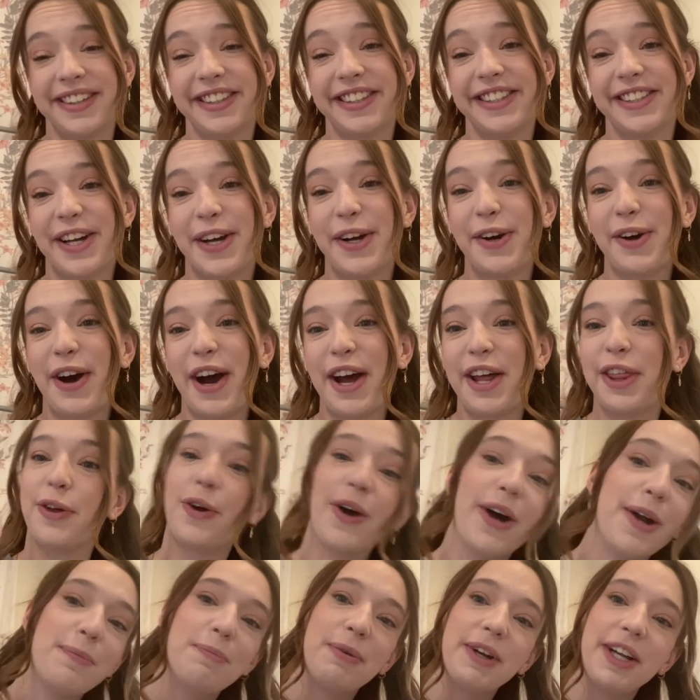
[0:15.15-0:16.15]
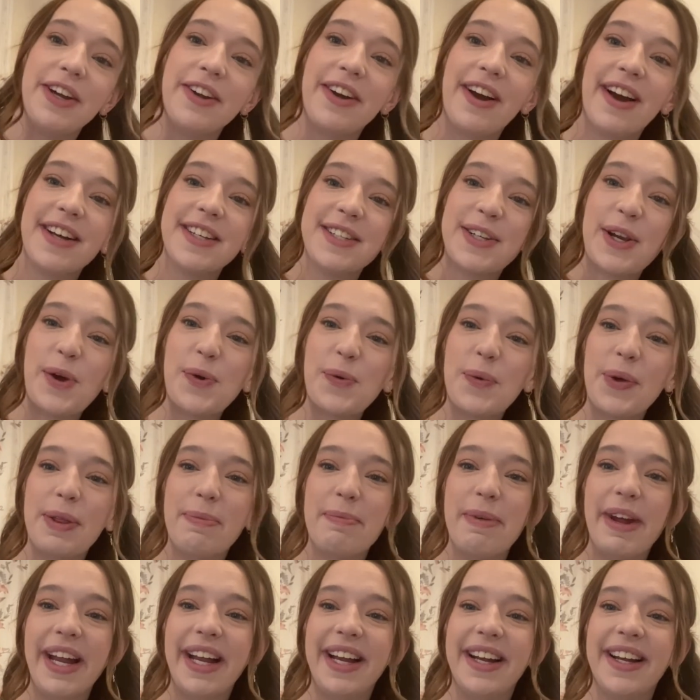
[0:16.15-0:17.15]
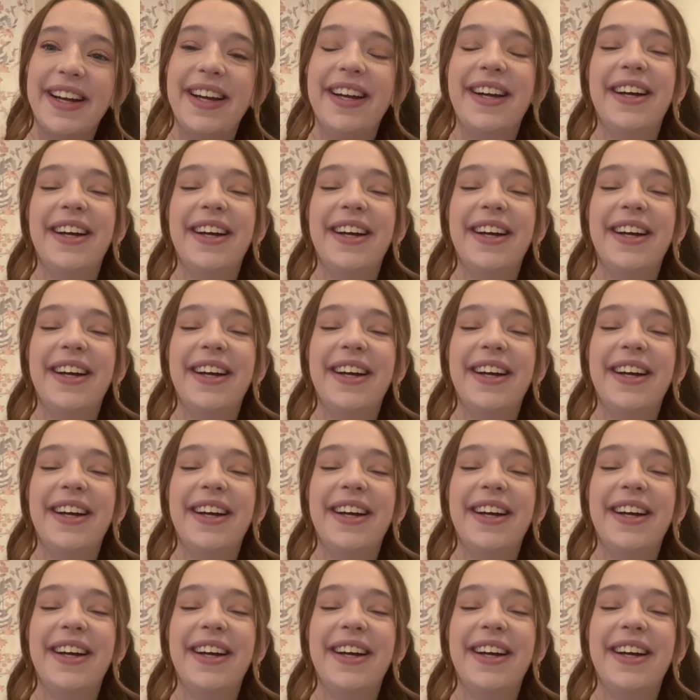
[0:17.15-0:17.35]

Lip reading: so I thought I'd bring you guys along with me.